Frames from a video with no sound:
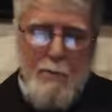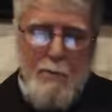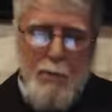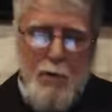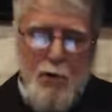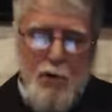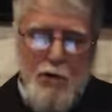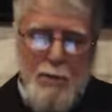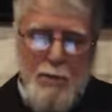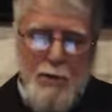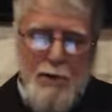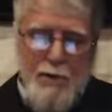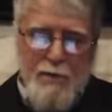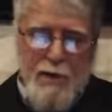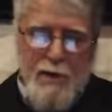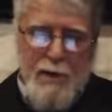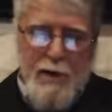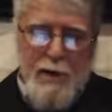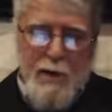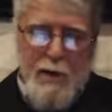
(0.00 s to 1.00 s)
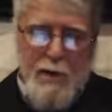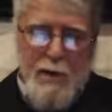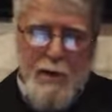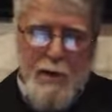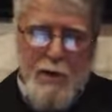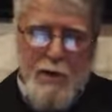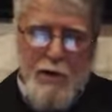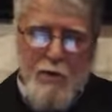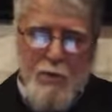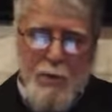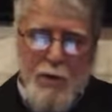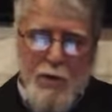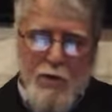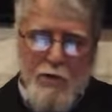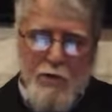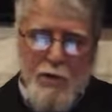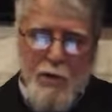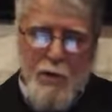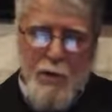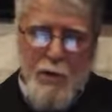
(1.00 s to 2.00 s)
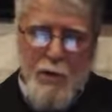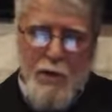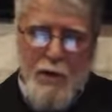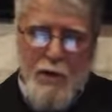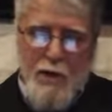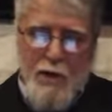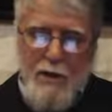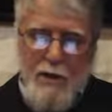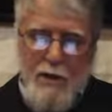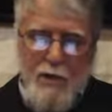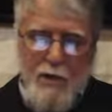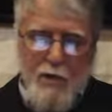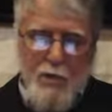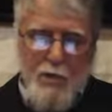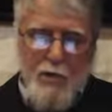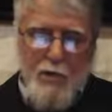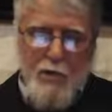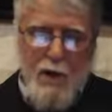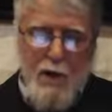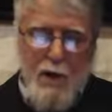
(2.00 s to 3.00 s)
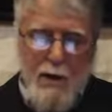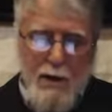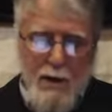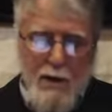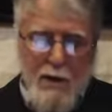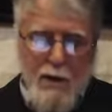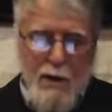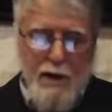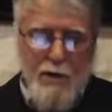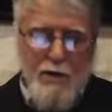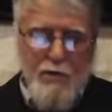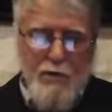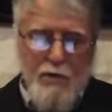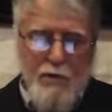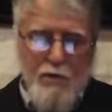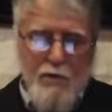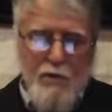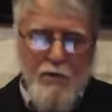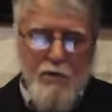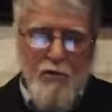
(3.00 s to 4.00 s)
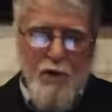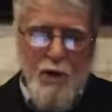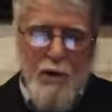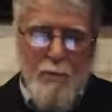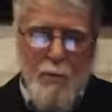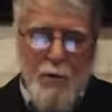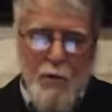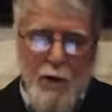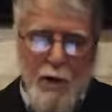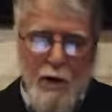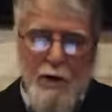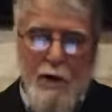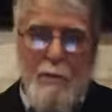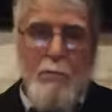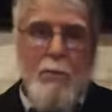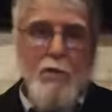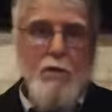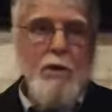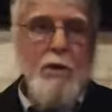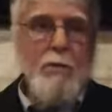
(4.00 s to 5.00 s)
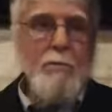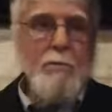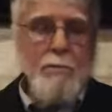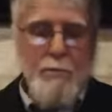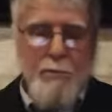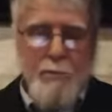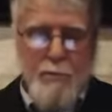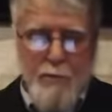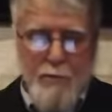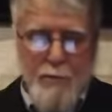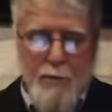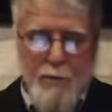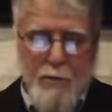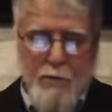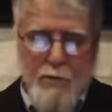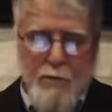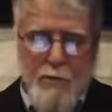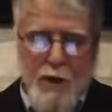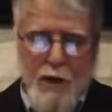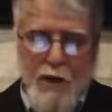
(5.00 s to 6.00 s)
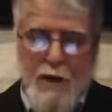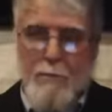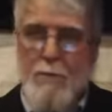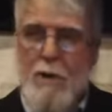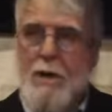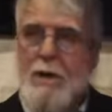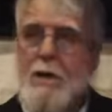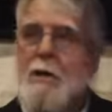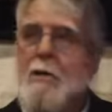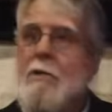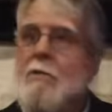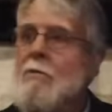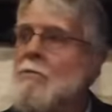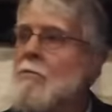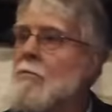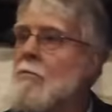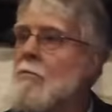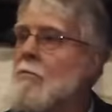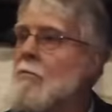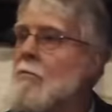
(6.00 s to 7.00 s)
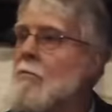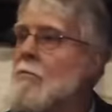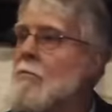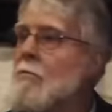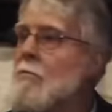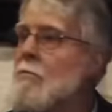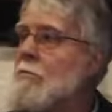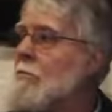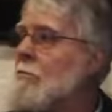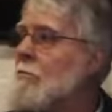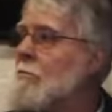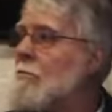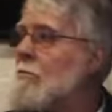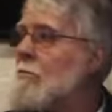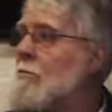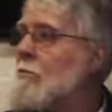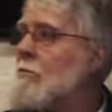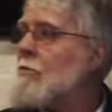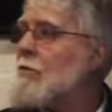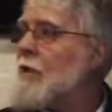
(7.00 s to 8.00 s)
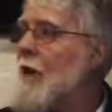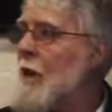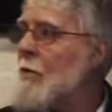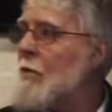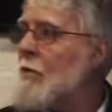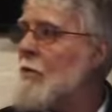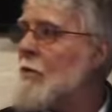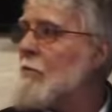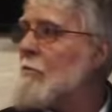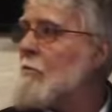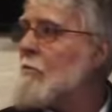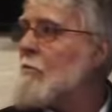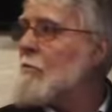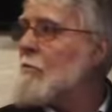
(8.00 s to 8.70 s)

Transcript: More specifically, it is what is recorded in the two Sahih collections of Al-Bukhari and Muslim. Sahih meaning sound.